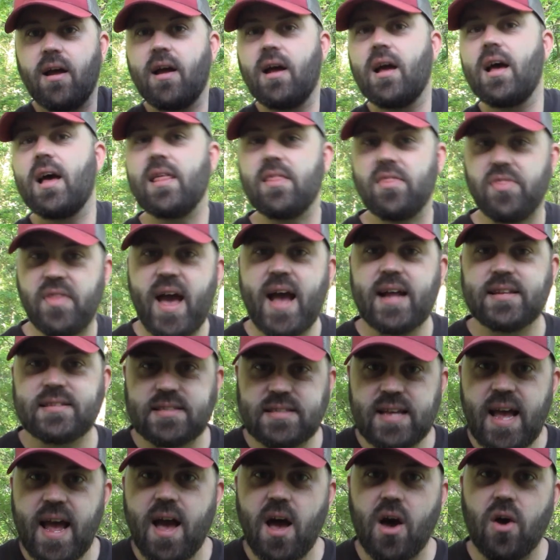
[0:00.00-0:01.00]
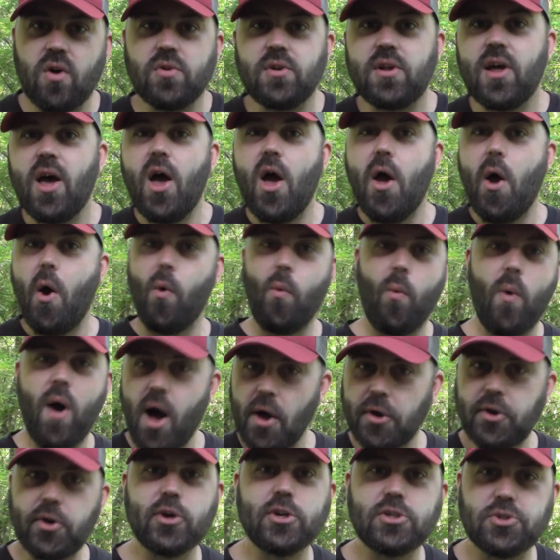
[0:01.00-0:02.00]
that sound
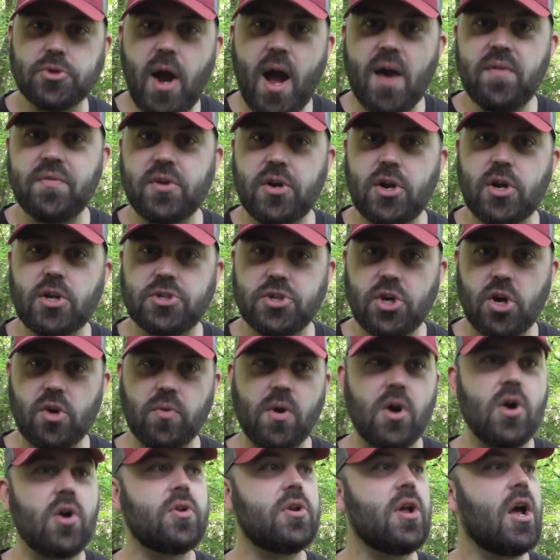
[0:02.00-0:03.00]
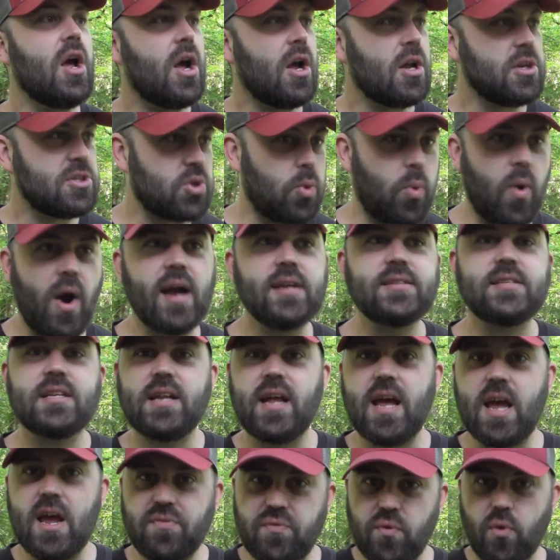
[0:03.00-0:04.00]
while you're driving your dirt road twice a
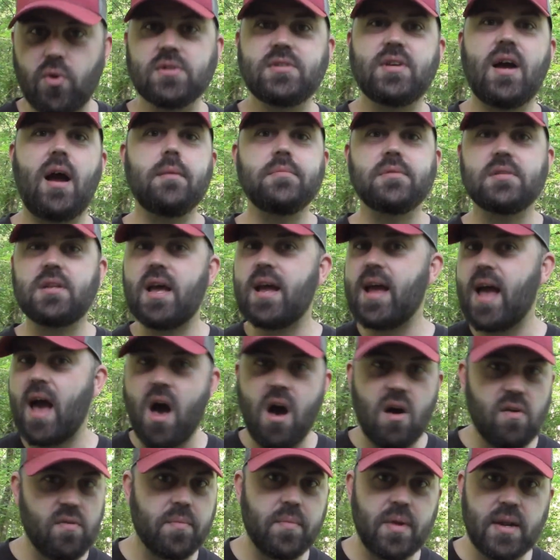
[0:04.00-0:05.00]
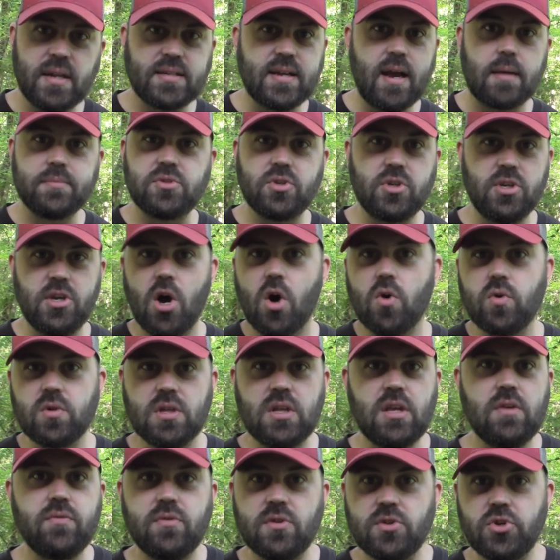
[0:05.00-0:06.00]
day, four times a day, however many times you go
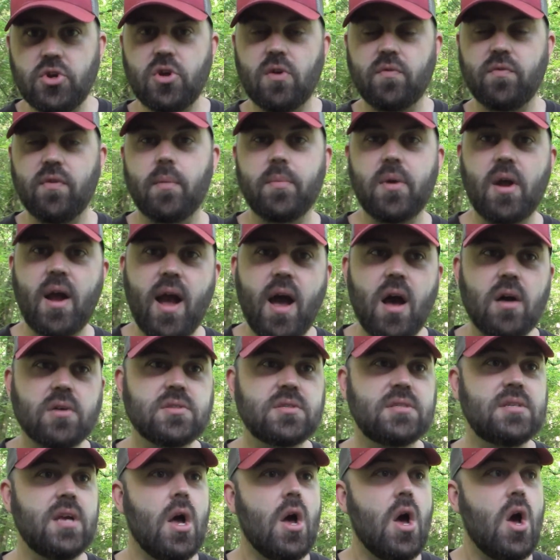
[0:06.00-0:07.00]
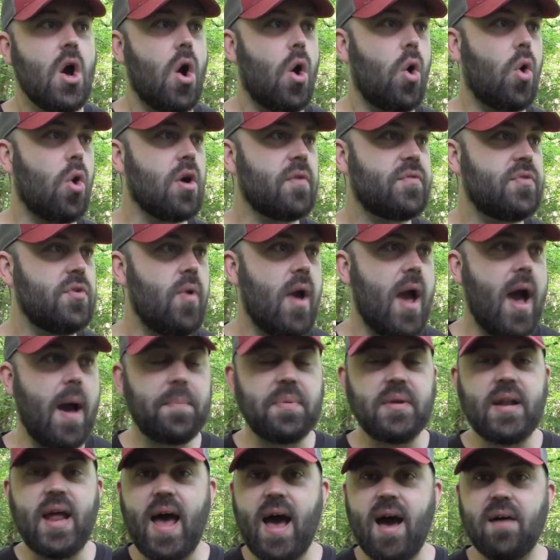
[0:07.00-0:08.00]
leave to your from your house, or if you
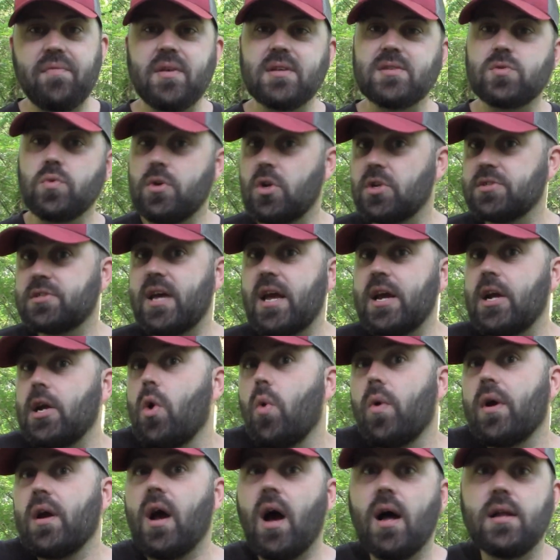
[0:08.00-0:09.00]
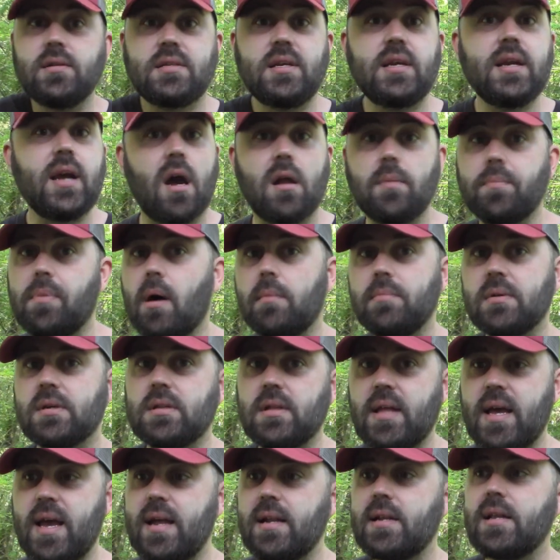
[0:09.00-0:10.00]
happen to have this when you're say going hunting on public
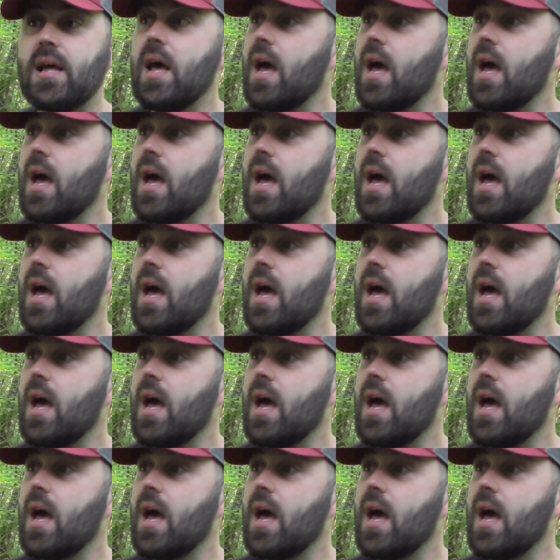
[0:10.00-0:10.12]
land,